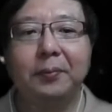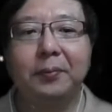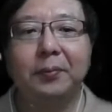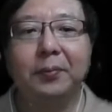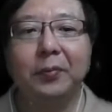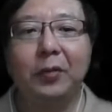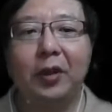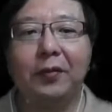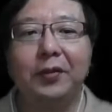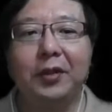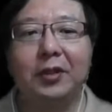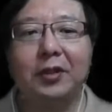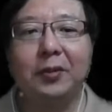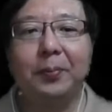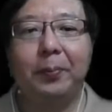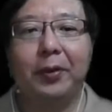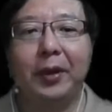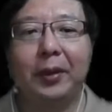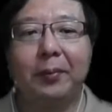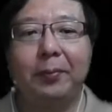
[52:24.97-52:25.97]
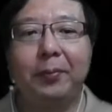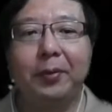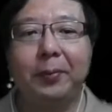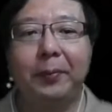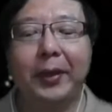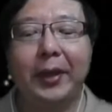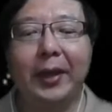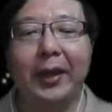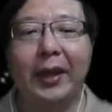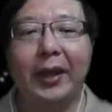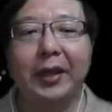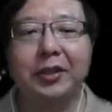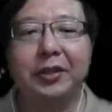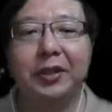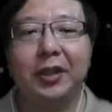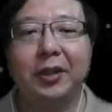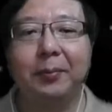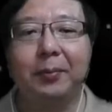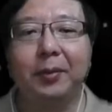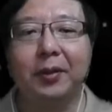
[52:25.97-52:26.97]
you have this prepare hash
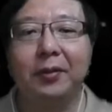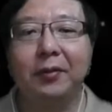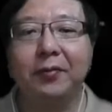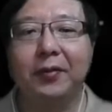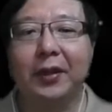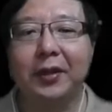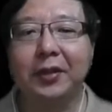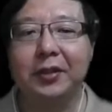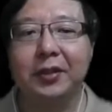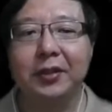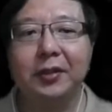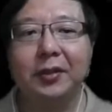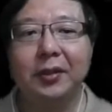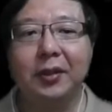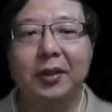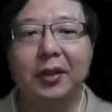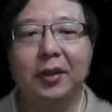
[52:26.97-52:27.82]
table function,